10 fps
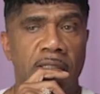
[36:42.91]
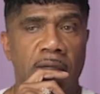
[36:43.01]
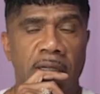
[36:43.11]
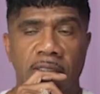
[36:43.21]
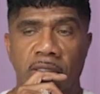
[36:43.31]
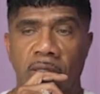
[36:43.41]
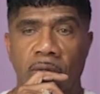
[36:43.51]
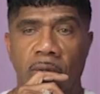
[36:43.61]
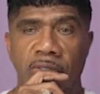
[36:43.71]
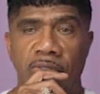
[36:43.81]
you know, that's a good
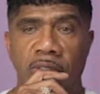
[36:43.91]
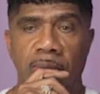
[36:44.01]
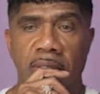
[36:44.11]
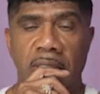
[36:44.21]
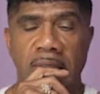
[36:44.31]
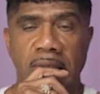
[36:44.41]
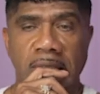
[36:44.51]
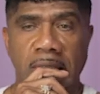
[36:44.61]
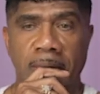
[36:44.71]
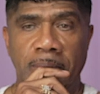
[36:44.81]
question
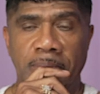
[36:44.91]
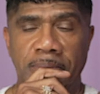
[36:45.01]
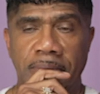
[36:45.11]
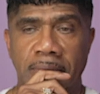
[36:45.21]
because, um,